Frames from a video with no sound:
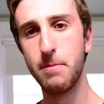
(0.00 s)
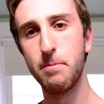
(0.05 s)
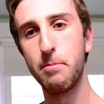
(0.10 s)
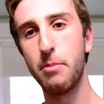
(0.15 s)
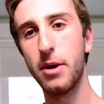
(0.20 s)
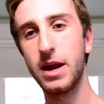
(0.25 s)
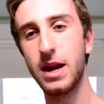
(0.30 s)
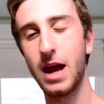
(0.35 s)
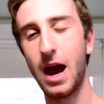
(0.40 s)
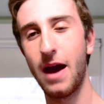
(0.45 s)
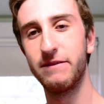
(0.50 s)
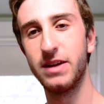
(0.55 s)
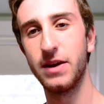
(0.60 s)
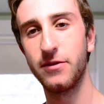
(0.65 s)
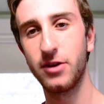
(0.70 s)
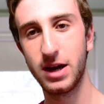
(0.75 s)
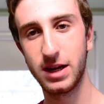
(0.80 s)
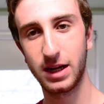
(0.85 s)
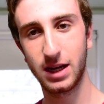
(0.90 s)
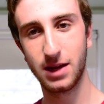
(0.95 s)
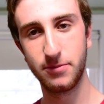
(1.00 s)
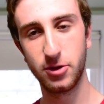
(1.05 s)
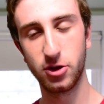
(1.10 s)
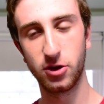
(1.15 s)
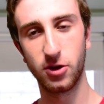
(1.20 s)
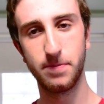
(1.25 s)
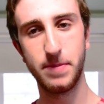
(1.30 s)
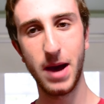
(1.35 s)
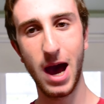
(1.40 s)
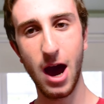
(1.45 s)
but I've never had a
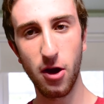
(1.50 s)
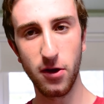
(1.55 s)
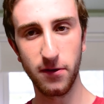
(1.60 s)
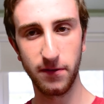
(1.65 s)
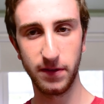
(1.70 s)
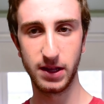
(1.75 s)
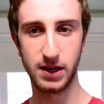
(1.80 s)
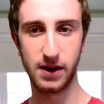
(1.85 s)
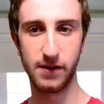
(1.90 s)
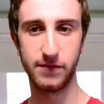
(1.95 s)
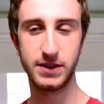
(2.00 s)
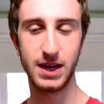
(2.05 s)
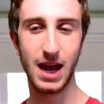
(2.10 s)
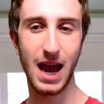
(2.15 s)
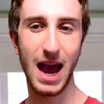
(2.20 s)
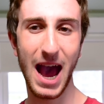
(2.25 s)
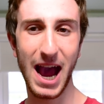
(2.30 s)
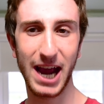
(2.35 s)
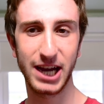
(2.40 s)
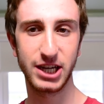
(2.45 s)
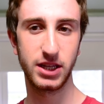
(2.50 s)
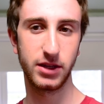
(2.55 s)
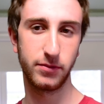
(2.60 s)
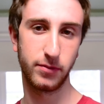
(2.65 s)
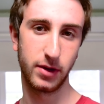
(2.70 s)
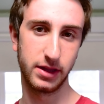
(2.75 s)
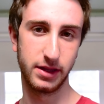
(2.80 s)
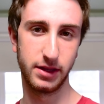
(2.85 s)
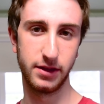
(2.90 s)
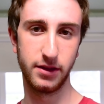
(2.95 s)
computer powerful enough to actually
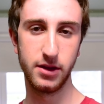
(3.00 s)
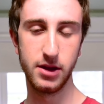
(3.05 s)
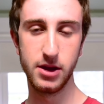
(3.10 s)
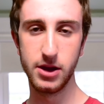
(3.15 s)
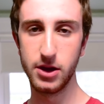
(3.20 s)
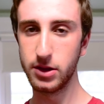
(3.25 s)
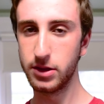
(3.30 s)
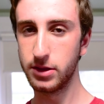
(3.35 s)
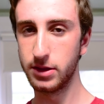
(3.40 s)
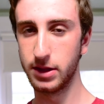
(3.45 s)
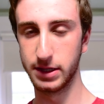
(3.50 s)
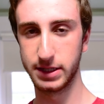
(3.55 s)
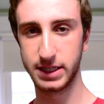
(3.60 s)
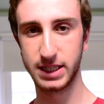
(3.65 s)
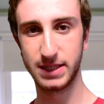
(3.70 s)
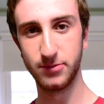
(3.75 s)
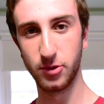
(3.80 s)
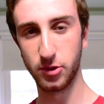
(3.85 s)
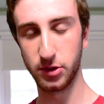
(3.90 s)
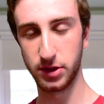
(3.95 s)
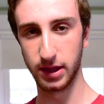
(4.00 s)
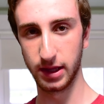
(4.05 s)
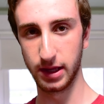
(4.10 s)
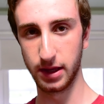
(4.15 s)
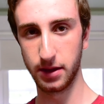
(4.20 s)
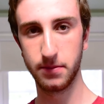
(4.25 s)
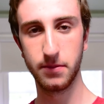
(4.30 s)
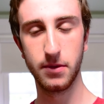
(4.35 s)
run this smoothly,